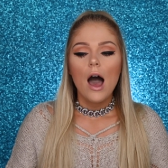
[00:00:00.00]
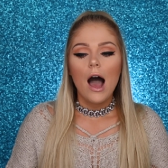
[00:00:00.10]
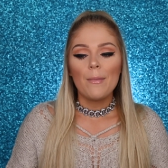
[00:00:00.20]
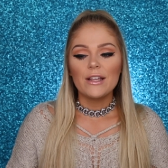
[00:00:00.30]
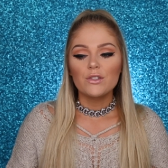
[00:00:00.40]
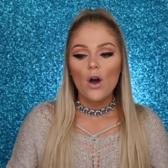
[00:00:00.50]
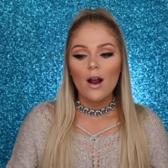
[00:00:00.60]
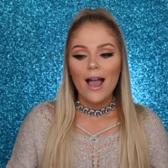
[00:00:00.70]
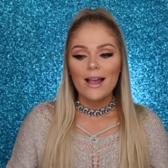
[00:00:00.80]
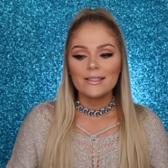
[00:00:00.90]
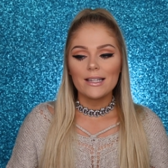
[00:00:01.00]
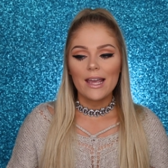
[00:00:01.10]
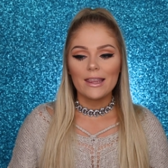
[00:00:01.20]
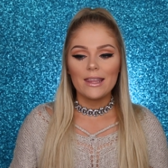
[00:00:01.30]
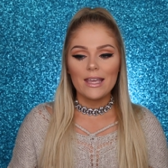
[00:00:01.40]
Um, as far as
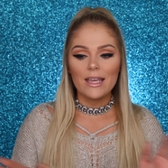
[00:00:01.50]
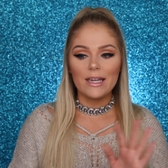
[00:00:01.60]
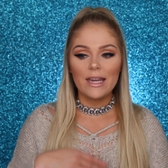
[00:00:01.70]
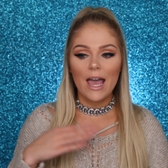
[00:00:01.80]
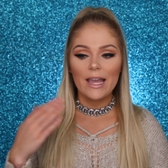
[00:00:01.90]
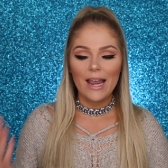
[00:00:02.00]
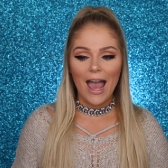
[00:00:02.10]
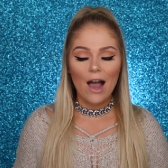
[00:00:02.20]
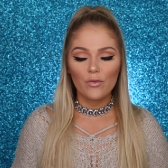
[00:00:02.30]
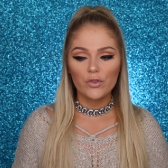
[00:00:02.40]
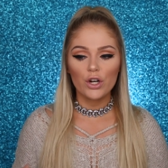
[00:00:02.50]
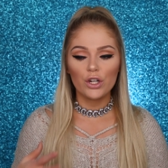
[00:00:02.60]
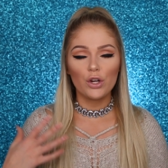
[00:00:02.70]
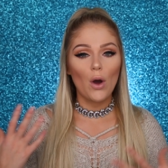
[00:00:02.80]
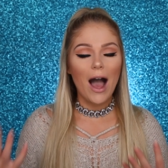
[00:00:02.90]
like the night
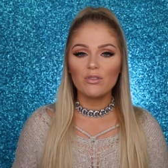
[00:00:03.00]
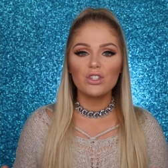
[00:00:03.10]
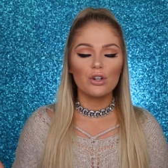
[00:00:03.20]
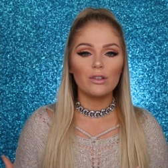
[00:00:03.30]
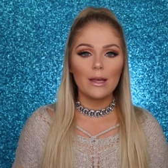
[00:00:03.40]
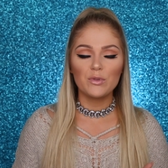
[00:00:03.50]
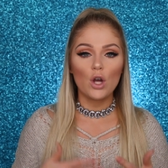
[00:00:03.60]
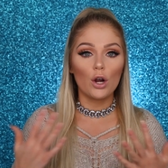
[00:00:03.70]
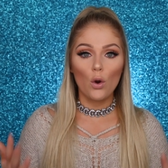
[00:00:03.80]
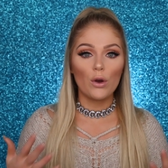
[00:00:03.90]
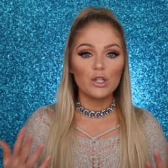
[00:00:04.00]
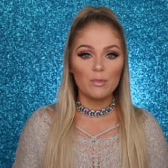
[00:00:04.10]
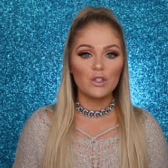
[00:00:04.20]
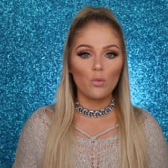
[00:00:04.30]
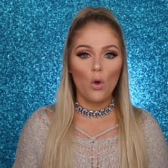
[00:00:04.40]
after, you know, obviously your lips are going to
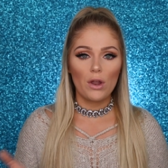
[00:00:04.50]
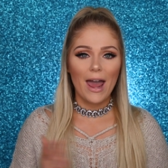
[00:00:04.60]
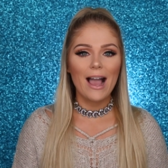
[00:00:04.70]
be swollen.